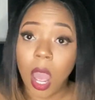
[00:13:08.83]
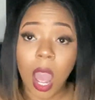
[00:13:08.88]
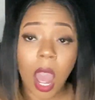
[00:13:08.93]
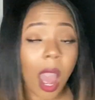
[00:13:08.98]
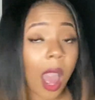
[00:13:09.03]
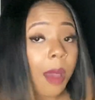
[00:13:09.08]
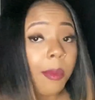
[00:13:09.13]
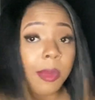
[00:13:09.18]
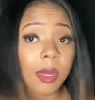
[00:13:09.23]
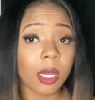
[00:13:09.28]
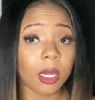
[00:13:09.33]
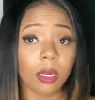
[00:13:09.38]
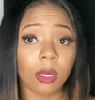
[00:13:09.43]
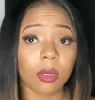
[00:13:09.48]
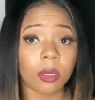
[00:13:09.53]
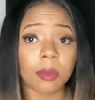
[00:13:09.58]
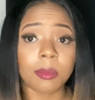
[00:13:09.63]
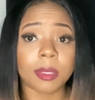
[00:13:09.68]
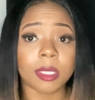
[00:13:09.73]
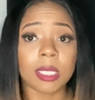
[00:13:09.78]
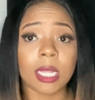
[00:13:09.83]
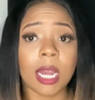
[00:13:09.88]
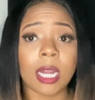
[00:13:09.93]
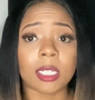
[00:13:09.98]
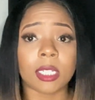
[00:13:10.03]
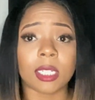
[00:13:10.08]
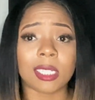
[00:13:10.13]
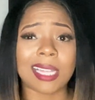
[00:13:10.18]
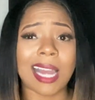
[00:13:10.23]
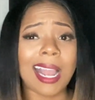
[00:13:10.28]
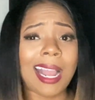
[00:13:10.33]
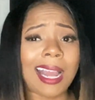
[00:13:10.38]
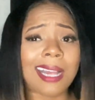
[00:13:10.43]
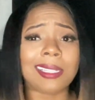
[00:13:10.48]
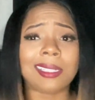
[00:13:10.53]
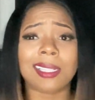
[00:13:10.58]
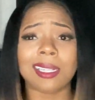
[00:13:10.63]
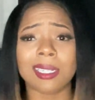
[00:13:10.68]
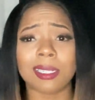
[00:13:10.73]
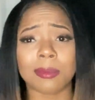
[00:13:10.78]
I'm good on the massages. I got
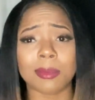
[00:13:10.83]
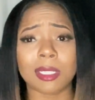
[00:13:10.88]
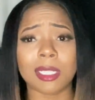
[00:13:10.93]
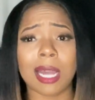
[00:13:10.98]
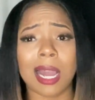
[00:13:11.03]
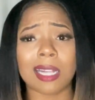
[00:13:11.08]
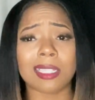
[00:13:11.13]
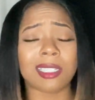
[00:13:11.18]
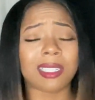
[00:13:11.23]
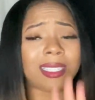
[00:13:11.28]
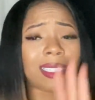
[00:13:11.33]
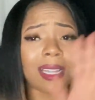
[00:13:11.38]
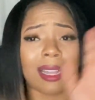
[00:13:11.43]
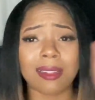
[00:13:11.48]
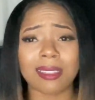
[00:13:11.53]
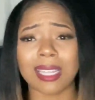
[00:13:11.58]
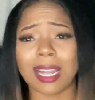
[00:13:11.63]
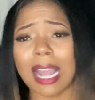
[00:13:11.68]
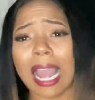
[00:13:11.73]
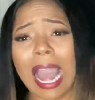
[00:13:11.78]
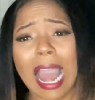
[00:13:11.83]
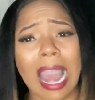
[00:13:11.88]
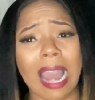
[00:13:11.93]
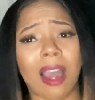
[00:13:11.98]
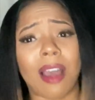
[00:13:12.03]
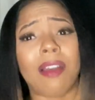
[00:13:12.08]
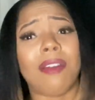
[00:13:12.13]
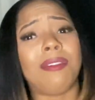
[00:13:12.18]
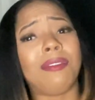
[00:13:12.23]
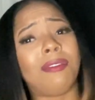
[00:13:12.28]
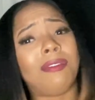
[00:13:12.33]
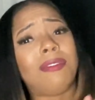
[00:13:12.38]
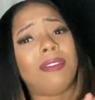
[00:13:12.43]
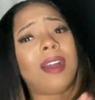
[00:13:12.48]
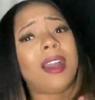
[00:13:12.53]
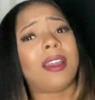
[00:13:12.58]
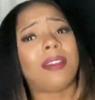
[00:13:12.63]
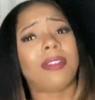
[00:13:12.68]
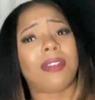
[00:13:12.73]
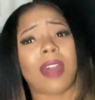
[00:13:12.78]
6 massages and I was like,
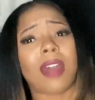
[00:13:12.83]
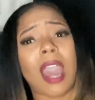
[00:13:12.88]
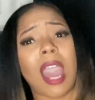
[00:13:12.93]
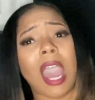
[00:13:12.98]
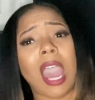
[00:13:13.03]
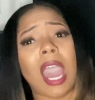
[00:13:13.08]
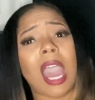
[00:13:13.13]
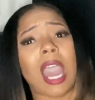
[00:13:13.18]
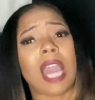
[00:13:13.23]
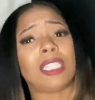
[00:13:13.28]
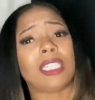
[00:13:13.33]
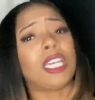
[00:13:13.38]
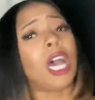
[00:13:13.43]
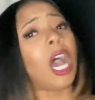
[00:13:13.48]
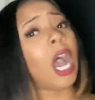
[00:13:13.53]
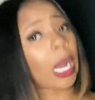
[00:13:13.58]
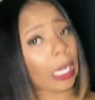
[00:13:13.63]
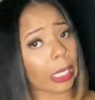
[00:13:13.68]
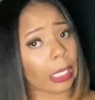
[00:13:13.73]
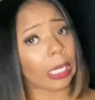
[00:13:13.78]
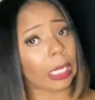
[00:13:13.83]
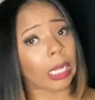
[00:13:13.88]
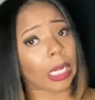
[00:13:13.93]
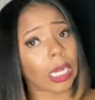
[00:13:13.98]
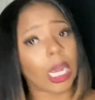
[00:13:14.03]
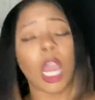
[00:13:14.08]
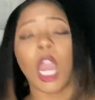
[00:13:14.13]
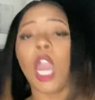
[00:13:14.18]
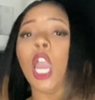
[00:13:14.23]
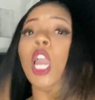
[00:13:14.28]
fuck that, honey.